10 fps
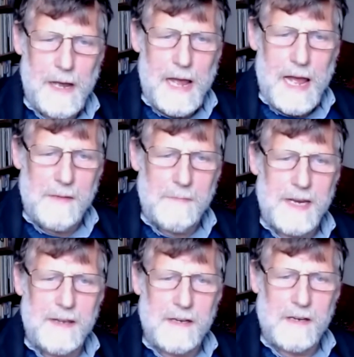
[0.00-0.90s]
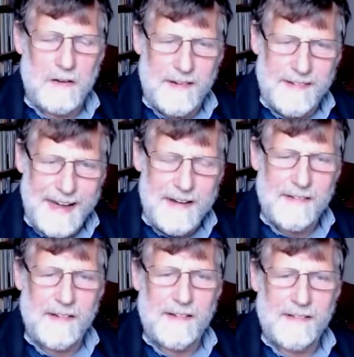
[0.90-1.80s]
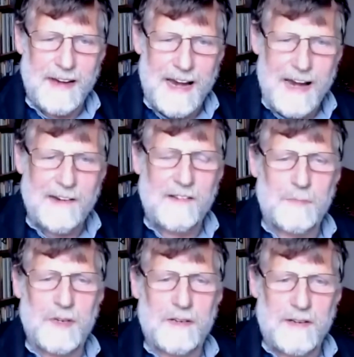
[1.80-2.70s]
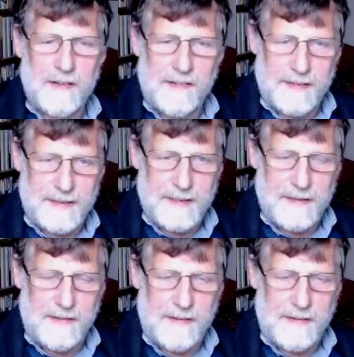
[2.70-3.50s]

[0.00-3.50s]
I mean the consensus expert science.